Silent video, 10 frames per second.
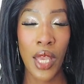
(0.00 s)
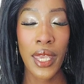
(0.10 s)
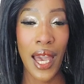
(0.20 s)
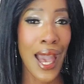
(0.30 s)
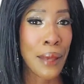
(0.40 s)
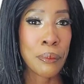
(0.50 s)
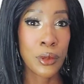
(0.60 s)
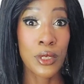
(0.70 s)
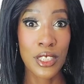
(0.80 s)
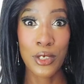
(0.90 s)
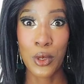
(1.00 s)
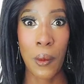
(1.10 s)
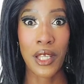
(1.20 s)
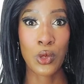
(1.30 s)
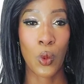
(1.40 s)
yeah, I put in so
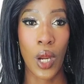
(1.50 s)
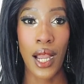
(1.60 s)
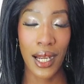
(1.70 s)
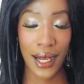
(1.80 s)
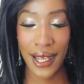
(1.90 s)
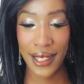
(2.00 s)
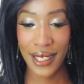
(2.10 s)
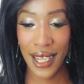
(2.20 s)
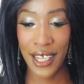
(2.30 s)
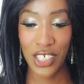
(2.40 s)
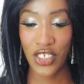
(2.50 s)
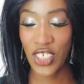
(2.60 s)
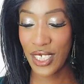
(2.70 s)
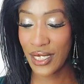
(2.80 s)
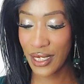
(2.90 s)
much work and
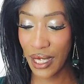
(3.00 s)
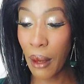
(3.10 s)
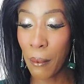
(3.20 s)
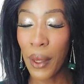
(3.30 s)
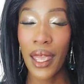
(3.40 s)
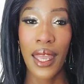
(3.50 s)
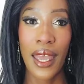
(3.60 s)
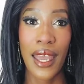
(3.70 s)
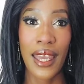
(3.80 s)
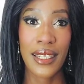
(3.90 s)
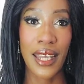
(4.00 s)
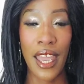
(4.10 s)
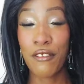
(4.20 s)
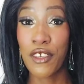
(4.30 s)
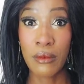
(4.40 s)
energy in them, and
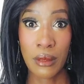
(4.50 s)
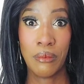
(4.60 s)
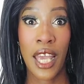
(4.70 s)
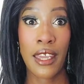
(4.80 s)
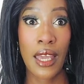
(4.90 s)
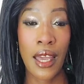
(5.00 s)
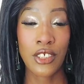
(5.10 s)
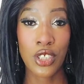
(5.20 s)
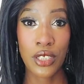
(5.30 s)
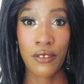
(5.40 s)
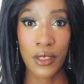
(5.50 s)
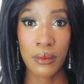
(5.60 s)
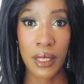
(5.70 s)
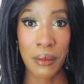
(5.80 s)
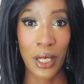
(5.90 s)
I actually
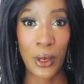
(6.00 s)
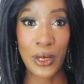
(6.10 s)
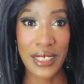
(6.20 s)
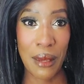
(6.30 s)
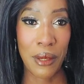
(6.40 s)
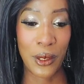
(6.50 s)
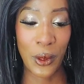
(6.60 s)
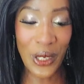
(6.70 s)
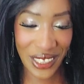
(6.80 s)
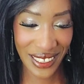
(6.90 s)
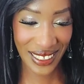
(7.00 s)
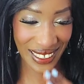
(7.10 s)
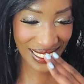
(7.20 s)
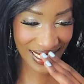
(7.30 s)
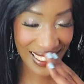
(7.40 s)
filmed them a long time ago.
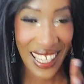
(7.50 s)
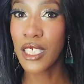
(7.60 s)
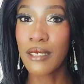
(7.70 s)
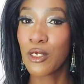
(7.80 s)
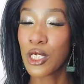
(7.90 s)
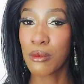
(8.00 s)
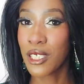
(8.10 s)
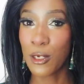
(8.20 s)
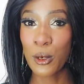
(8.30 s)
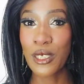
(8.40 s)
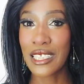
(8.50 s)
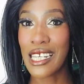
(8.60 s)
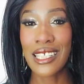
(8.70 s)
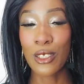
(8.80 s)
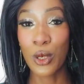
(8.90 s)
Filming Christmas looks
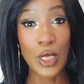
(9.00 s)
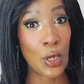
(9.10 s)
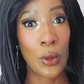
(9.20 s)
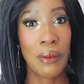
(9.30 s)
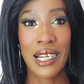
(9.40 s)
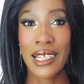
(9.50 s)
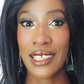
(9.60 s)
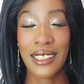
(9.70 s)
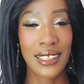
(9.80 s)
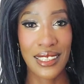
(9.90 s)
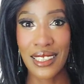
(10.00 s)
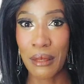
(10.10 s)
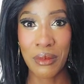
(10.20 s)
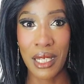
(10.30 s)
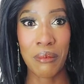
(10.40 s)
like in October and
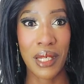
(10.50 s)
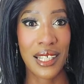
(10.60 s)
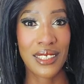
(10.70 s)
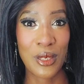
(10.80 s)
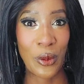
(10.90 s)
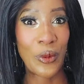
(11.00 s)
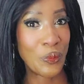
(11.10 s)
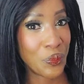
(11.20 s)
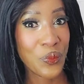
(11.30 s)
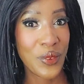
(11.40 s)
September. So